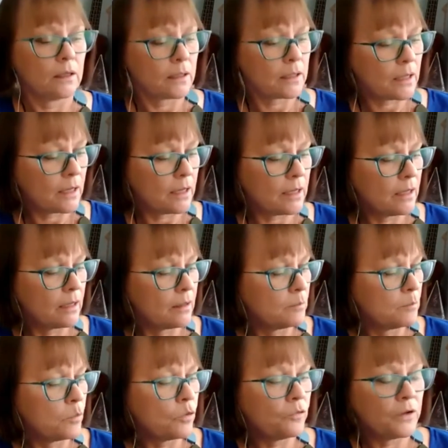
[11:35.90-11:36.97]
Okay,
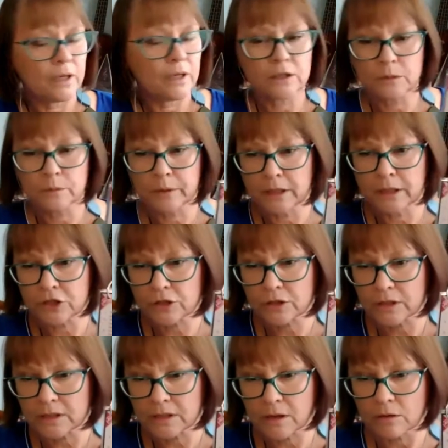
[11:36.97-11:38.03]
morphing into pitch.
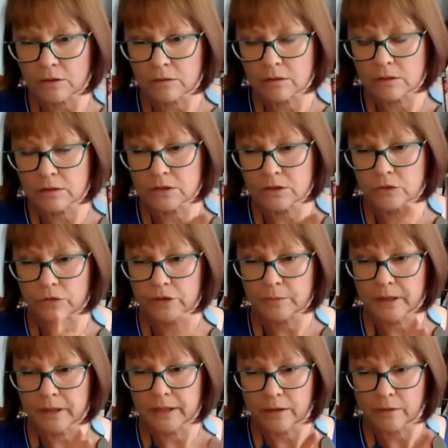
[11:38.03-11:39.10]
There's a whole story
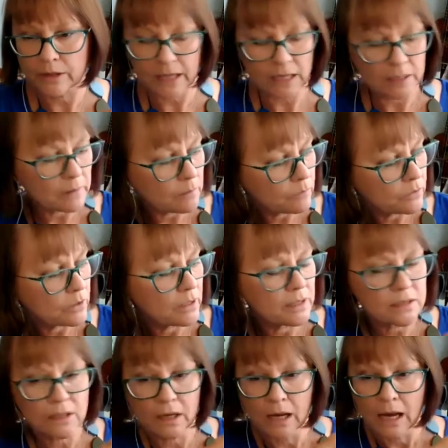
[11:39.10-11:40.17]
about how I came up with
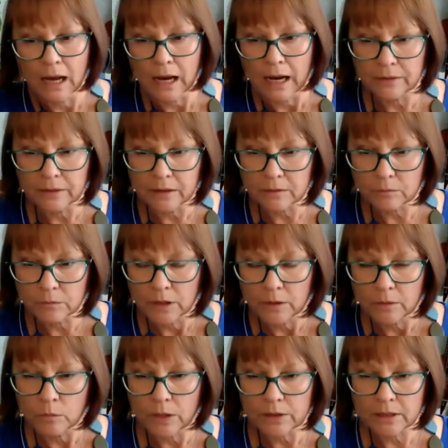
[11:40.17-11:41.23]
these. And then
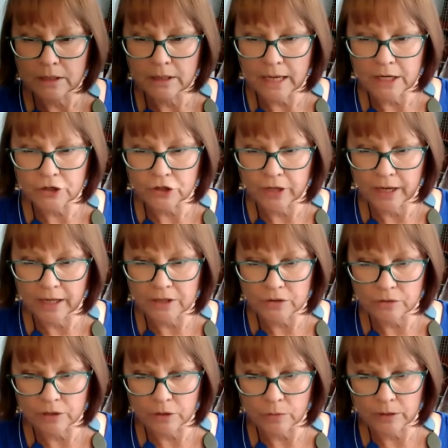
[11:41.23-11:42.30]
when they're actually
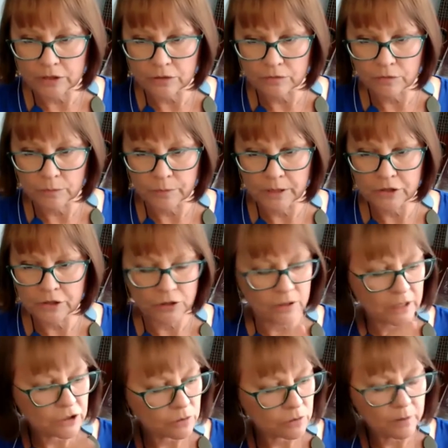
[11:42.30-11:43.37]
answering a question for pitch,
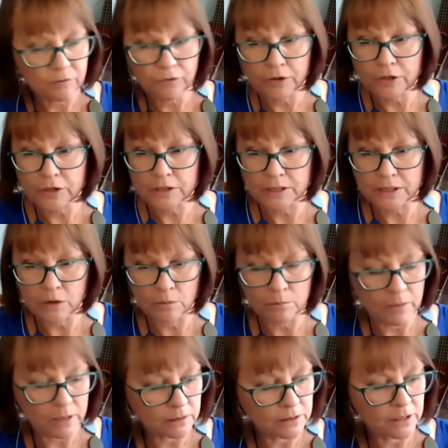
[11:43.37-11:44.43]
they should be focusing on
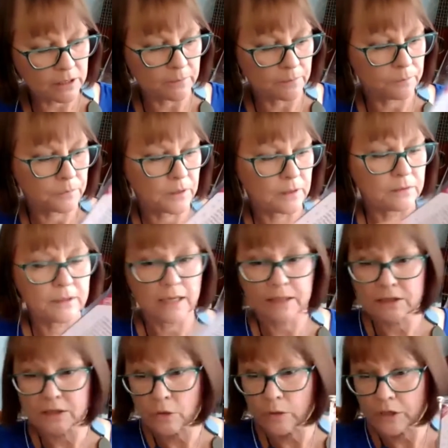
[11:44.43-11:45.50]
melody.
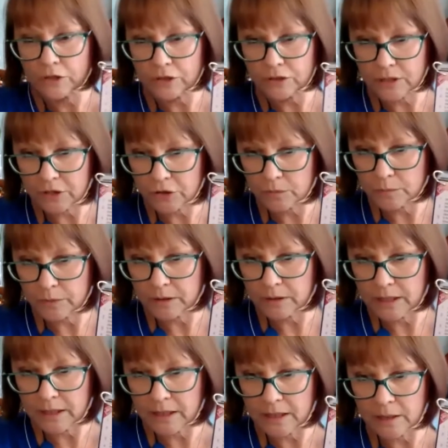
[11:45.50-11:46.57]
There's the questions they should be
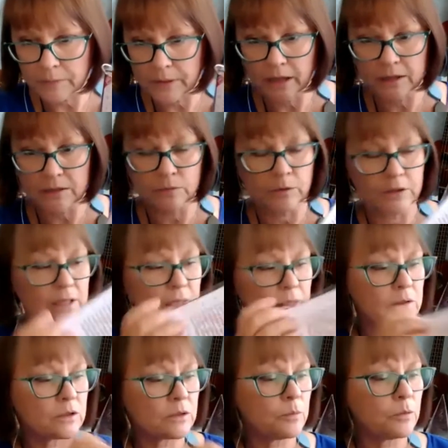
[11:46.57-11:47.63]
thinking about
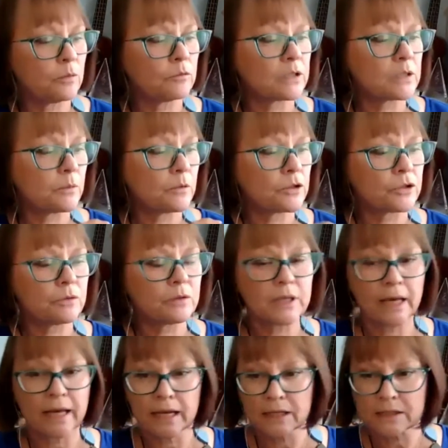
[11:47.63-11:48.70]
respond to in
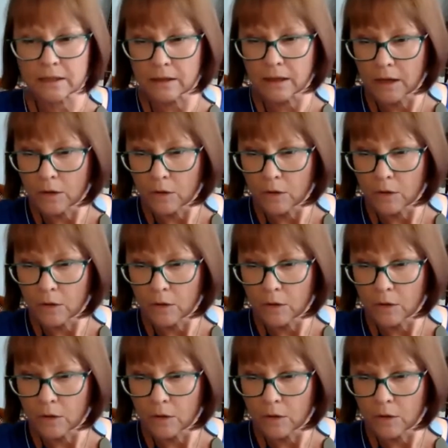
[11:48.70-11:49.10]
their answer.